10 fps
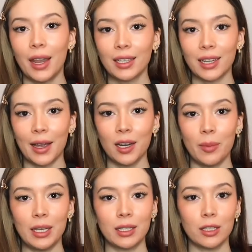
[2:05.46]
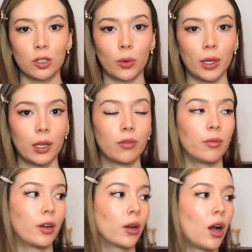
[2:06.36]
Next item is this twilly
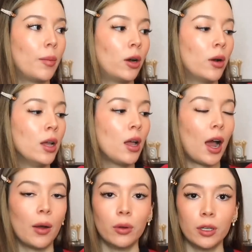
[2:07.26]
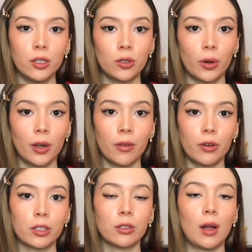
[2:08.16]
from Ferragamo. I really enjoyed the
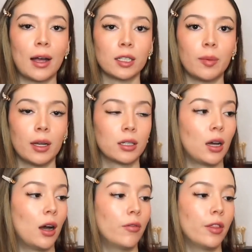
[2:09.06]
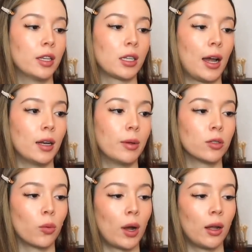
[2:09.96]
versatile aspect of this item
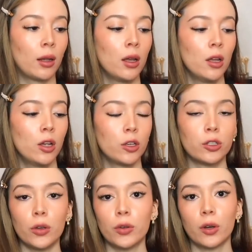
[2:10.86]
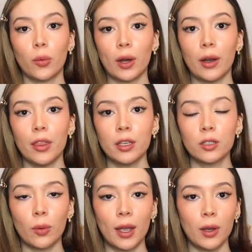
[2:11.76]
as well. So you can wear it
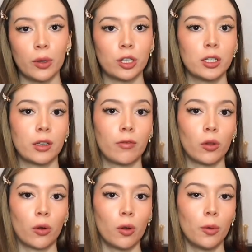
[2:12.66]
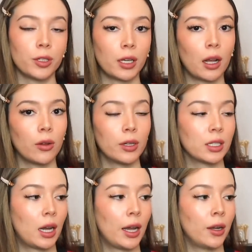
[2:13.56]
this way, which is a floral multicolored
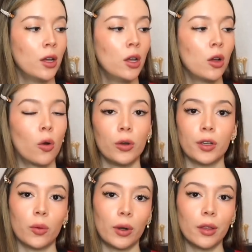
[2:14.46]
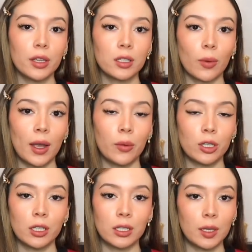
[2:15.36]
design, or you can wear it this way,
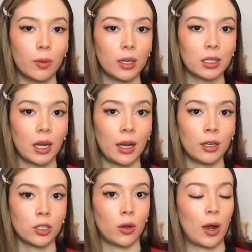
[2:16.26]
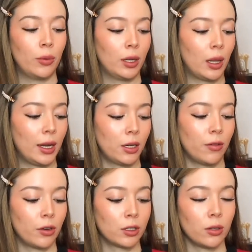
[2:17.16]
which is a zebra design. So I really liked
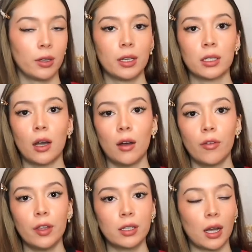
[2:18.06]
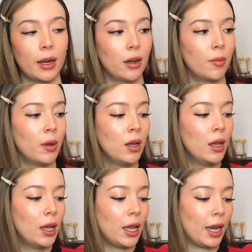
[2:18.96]
the versatility of this item,
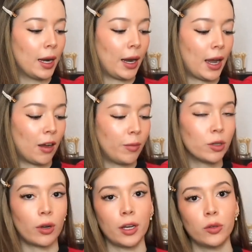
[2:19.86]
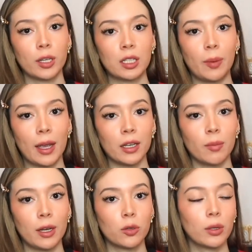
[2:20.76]
and I have been trying to expand
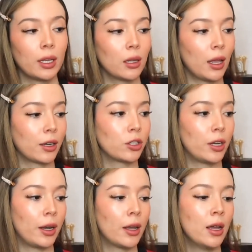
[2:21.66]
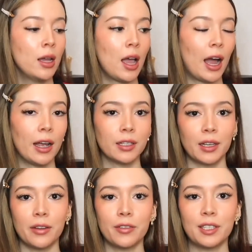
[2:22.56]
my twilly collection as
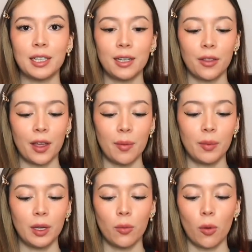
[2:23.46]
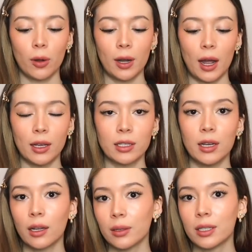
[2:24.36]
I have seen them being worn as
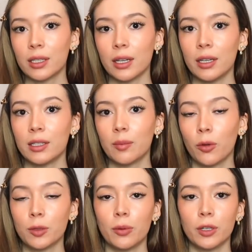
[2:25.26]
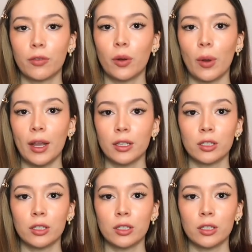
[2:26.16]
necklaces in multiple different ways.